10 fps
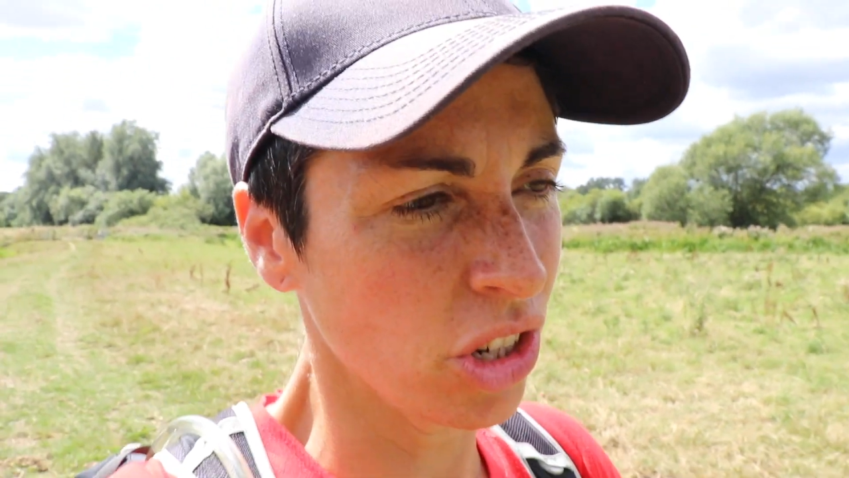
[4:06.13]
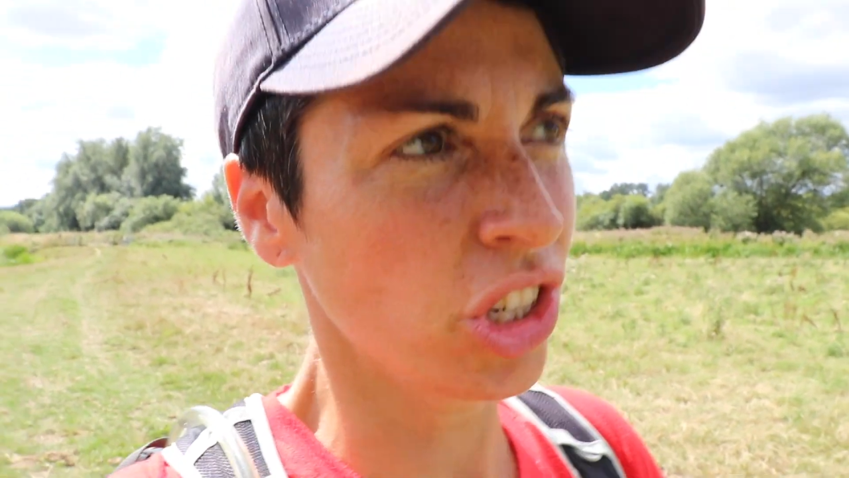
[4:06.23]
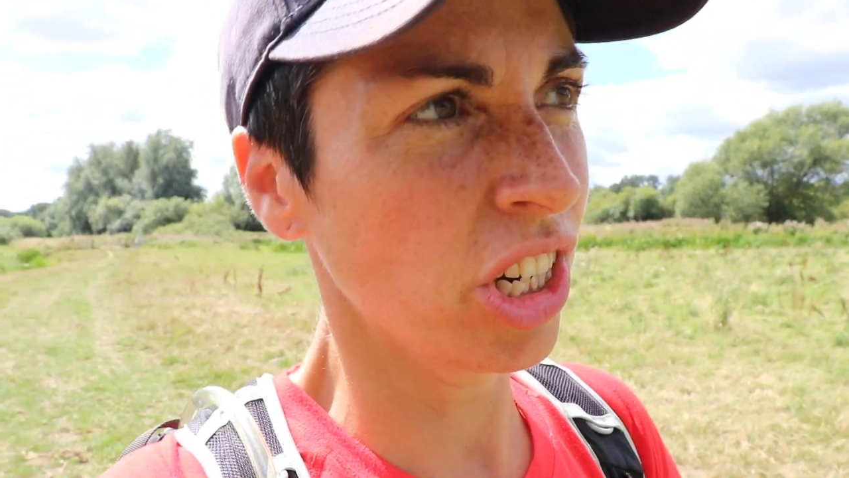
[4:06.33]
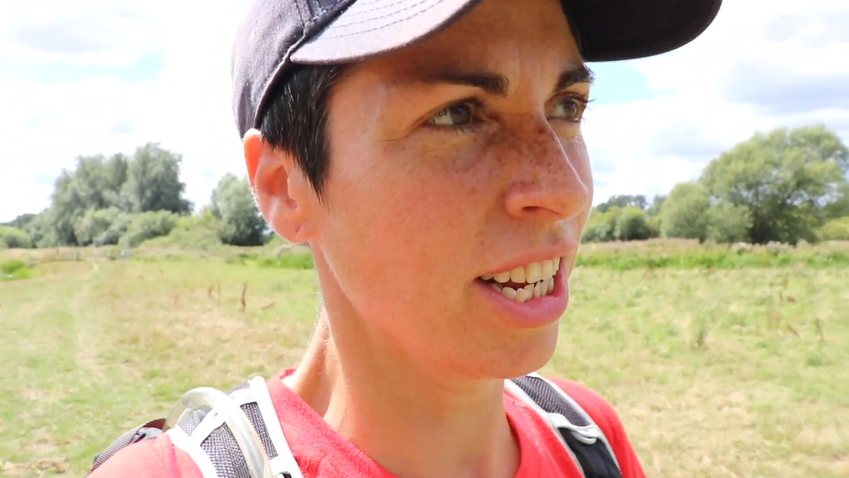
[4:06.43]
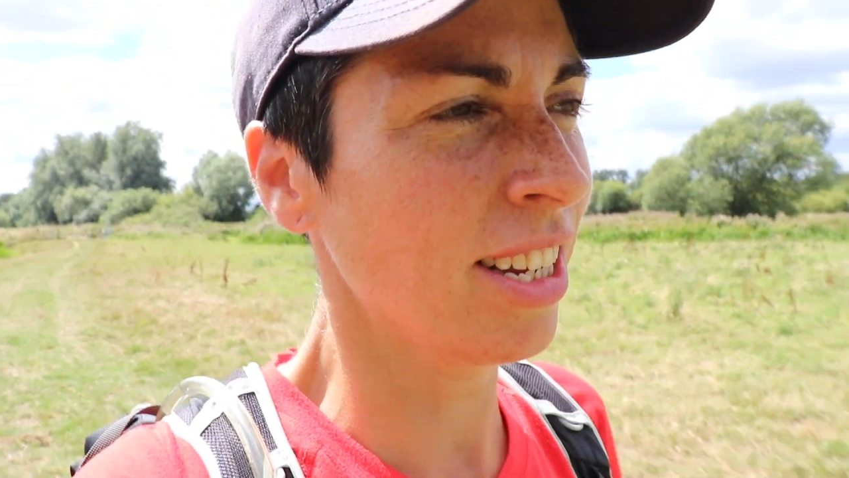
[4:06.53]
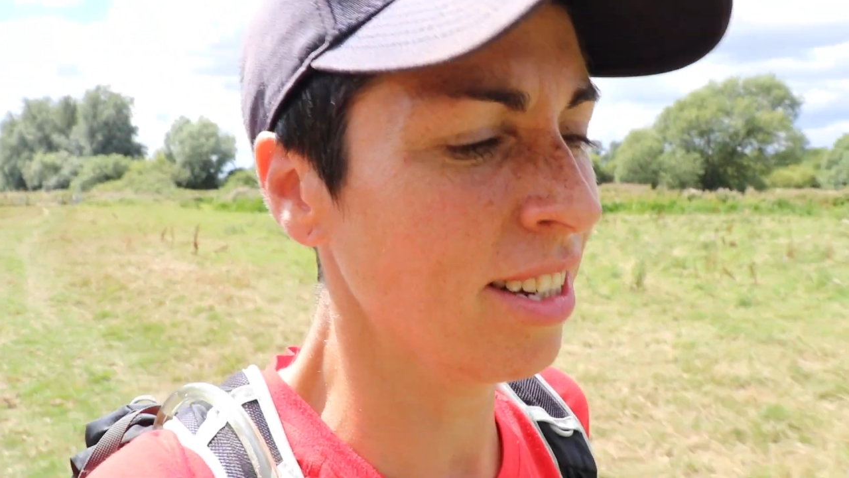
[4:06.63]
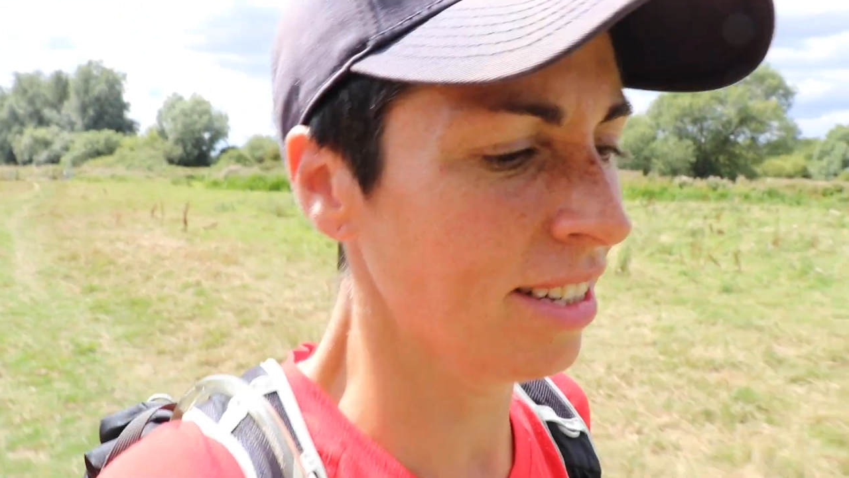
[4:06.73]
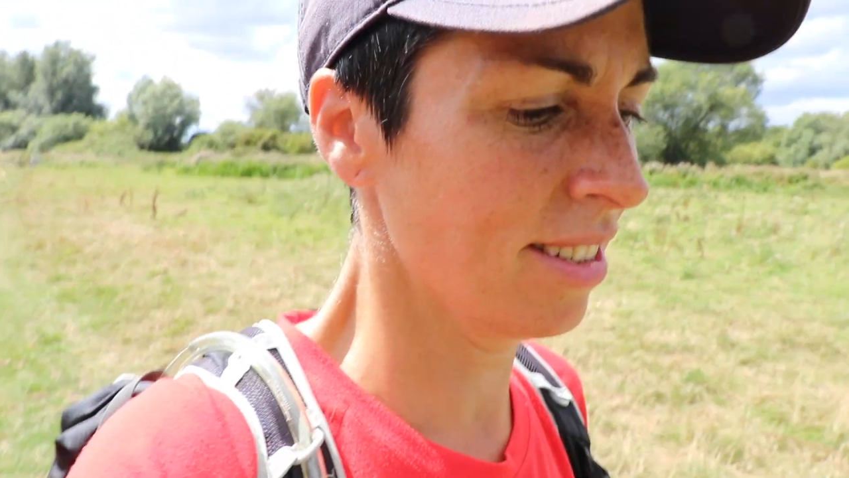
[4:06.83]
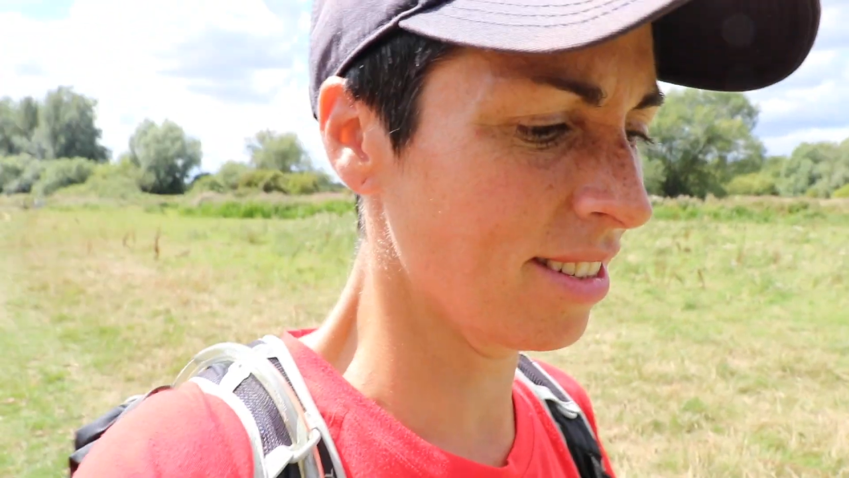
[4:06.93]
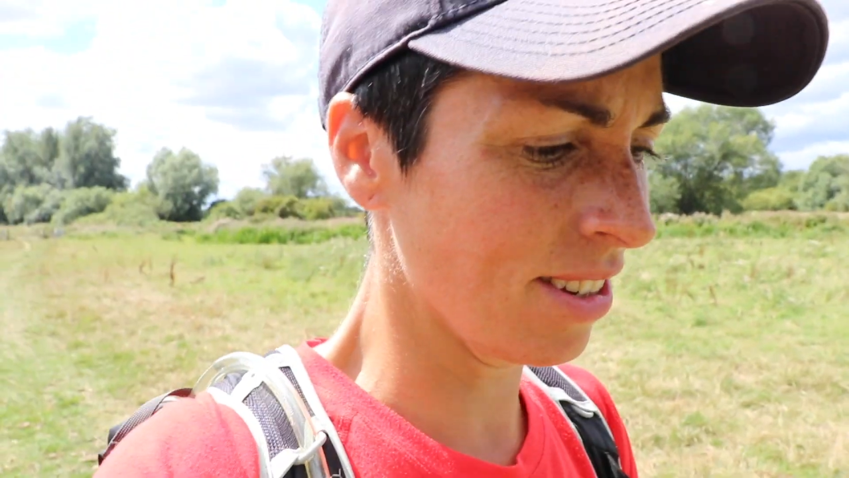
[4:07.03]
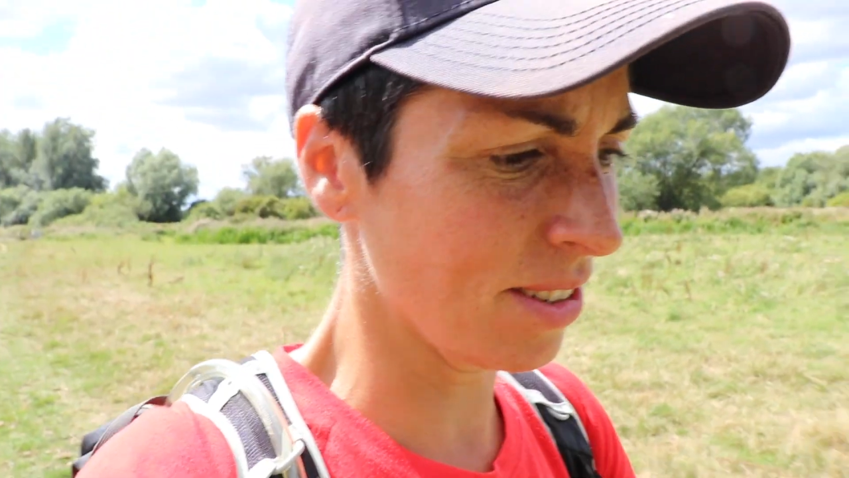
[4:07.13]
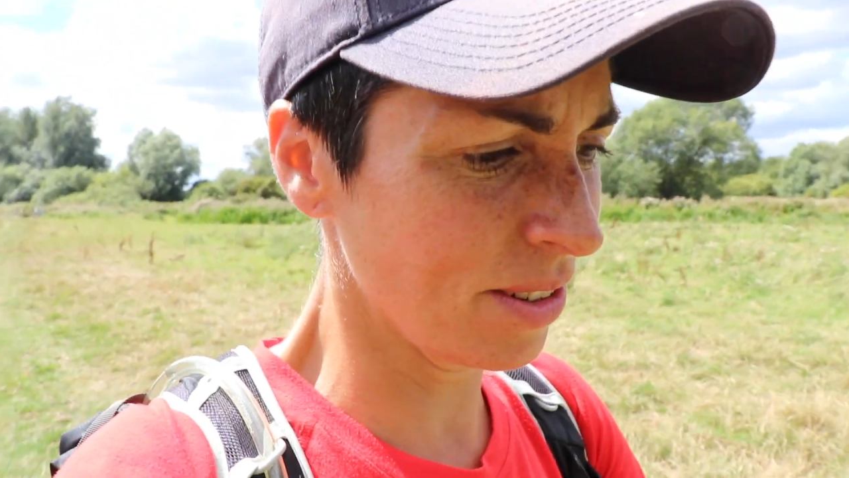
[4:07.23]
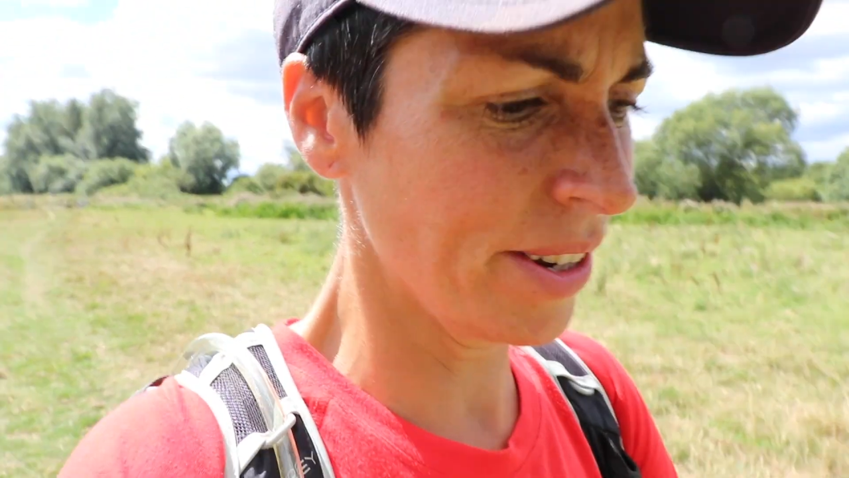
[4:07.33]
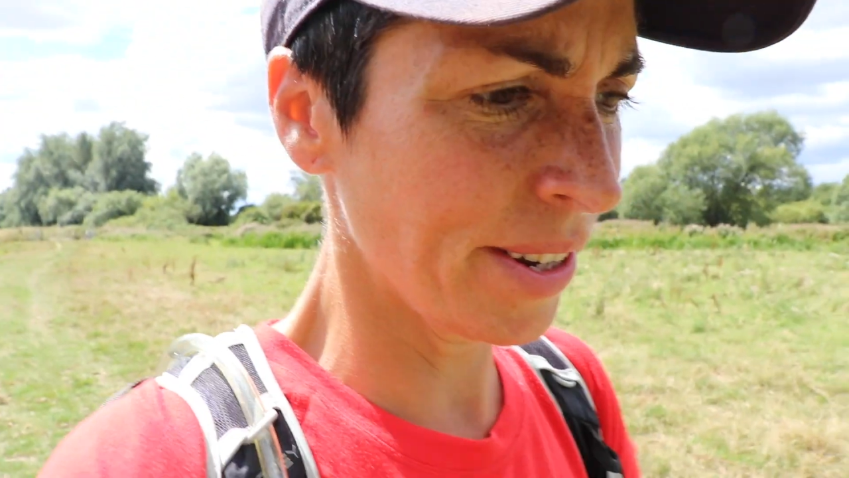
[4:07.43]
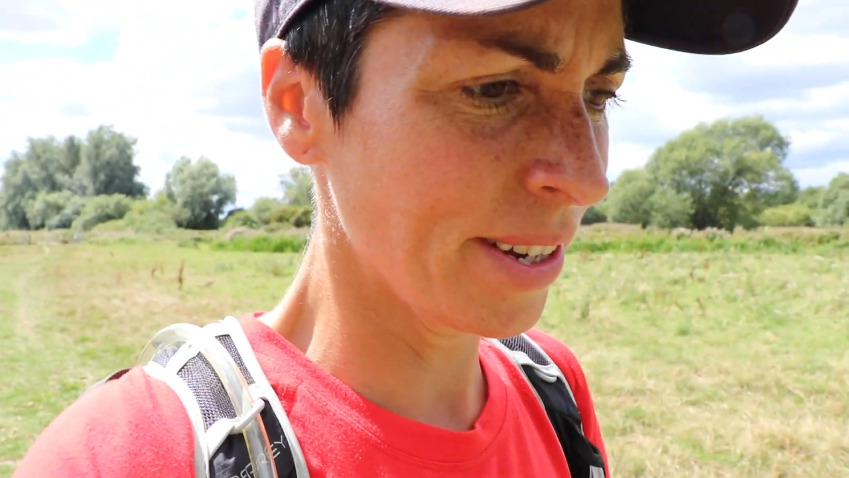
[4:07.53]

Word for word: cushioning. So I